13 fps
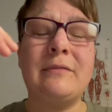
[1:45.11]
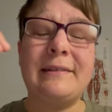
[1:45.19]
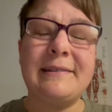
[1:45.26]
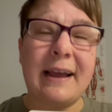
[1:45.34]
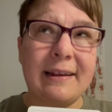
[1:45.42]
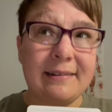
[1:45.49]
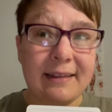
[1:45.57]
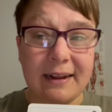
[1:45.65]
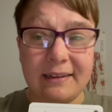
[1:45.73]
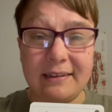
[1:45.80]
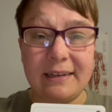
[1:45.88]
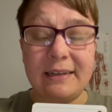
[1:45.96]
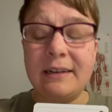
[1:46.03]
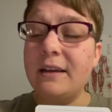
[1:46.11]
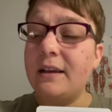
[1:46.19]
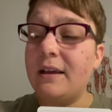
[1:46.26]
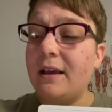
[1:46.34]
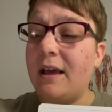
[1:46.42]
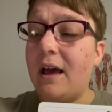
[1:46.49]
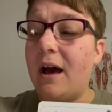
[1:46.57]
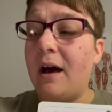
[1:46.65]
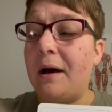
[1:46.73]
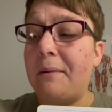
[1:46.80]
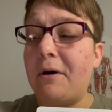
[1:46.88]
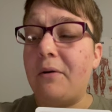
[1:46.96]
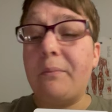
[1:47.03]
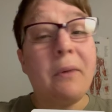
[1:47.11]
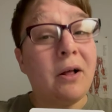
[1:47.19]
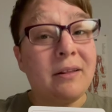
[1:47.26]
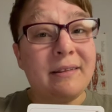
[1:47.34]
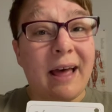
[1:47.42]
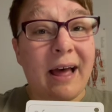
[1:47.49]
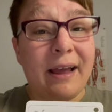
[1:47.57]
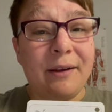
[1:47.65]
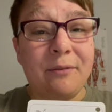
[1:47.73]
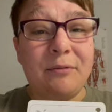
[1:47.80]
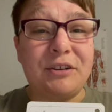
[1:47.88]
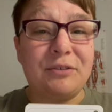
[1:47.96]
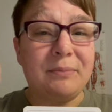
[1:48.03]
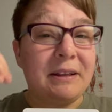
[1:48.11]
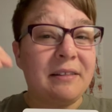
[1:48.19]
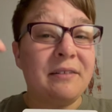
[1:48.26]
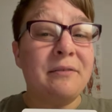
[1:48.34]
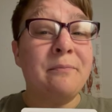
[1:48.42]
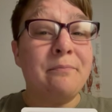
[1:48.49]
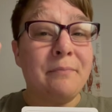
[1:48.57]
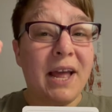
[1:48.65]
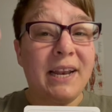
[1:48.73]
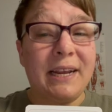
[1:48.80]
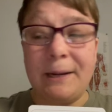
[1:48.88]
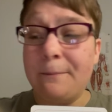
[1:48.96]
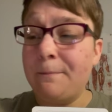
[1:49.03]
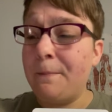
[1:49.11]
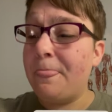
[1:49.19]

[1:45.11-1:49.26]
dissected multi, which means many,